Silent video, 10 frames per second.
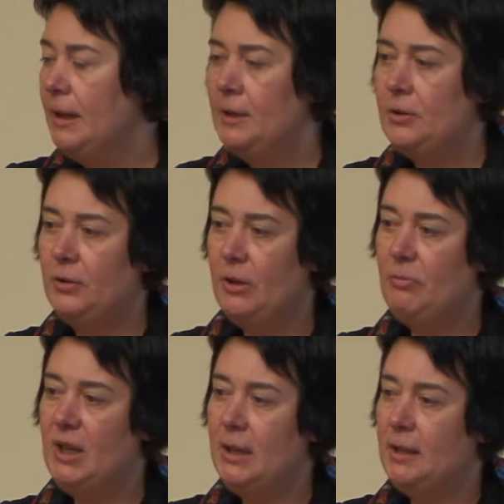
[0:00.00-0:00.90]
So they have
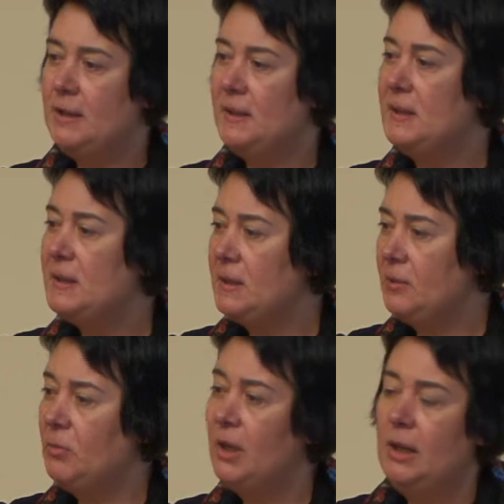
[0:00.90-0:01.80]
been in the
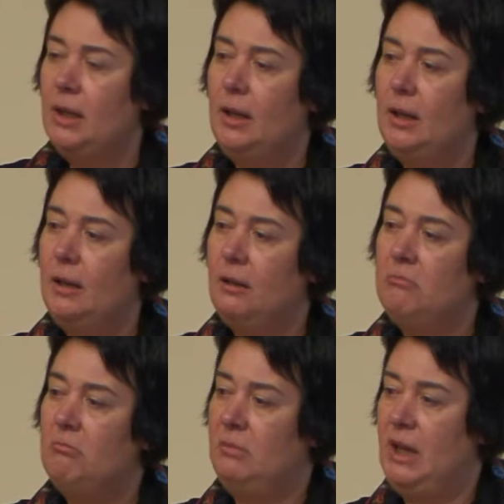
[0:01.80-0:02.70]
system
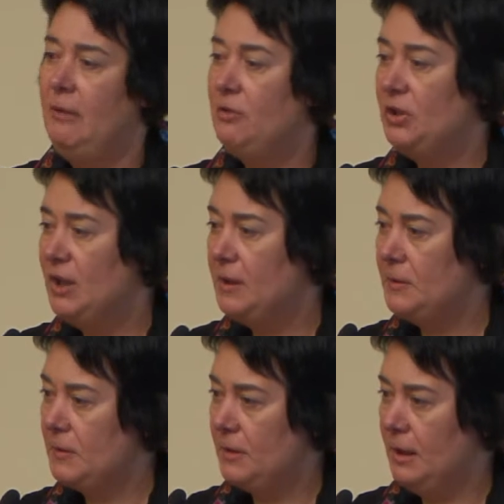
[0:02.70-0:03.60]
ever
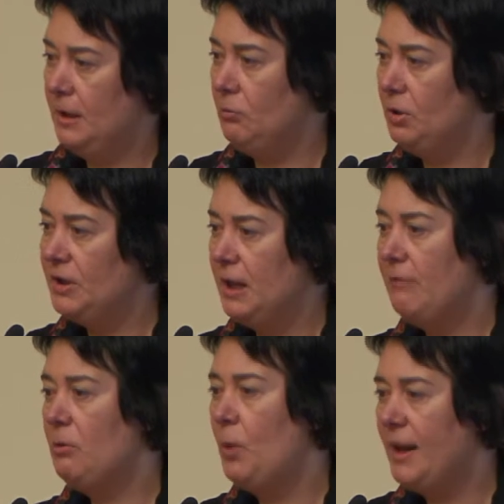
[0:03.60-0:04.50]
since. In other words, they
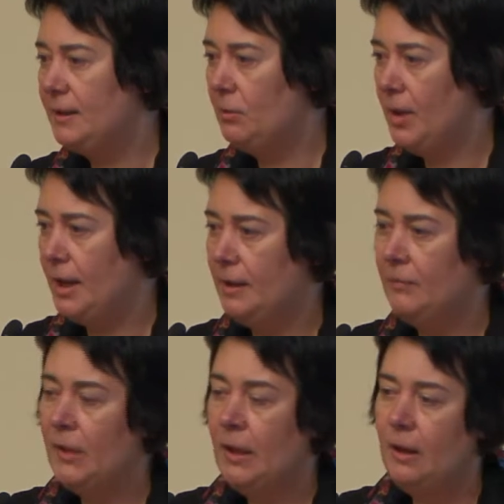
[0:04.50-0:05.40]
never went away.
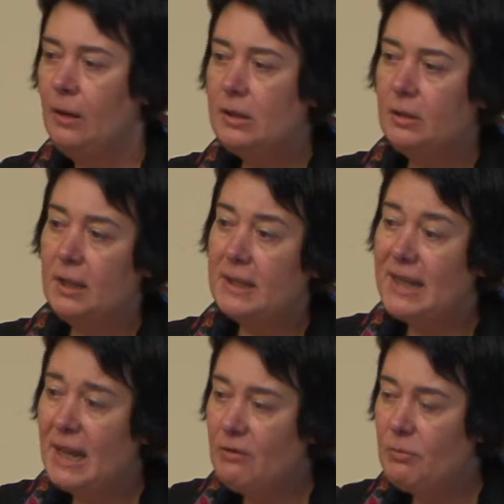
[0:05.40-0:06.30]
Also, there's
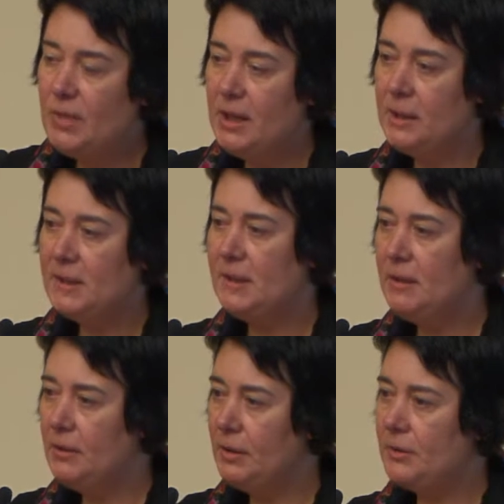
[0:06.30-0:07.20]
never been a
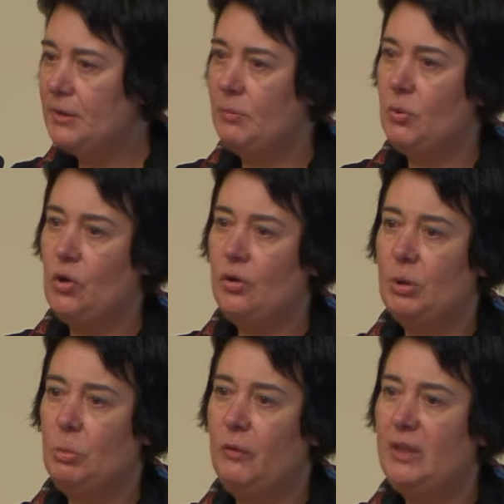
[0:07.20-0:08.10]
serious
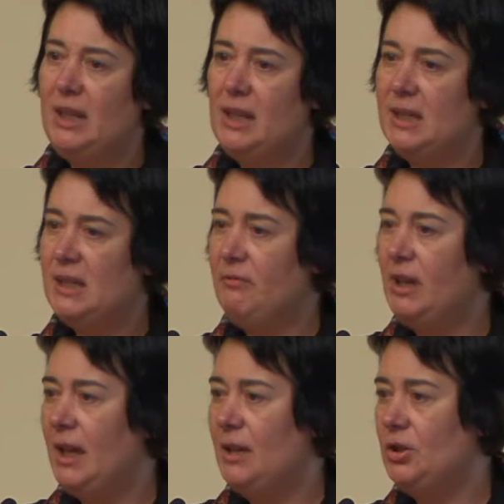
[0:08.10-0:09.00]
program of
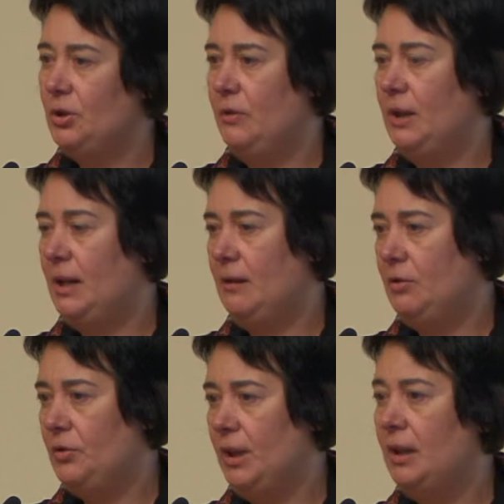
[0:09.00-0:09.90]
denazification of the
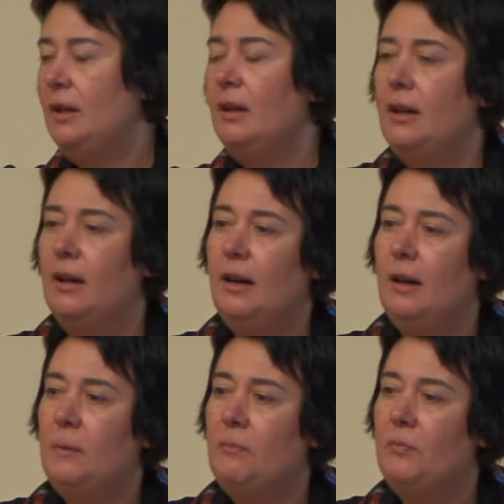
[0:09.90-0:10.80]
country
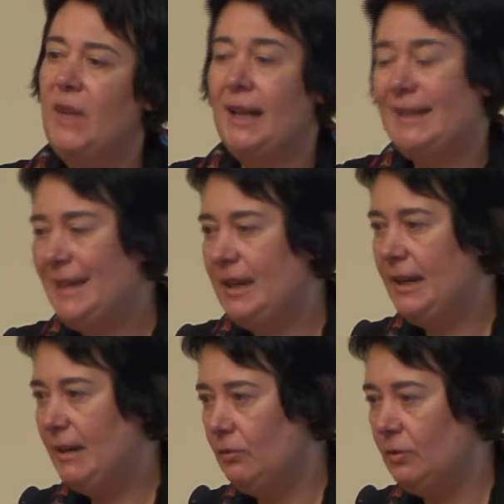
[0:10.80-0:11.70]
at any
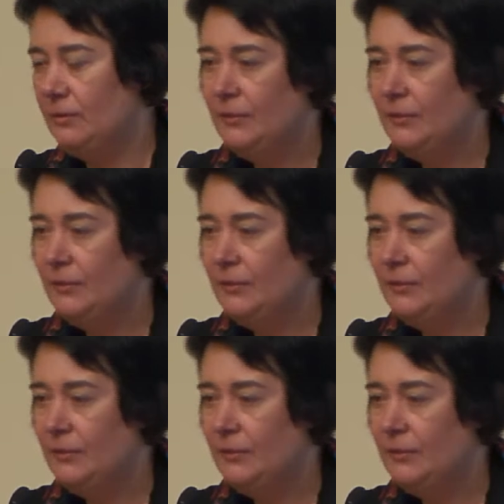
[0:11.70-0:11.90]
level.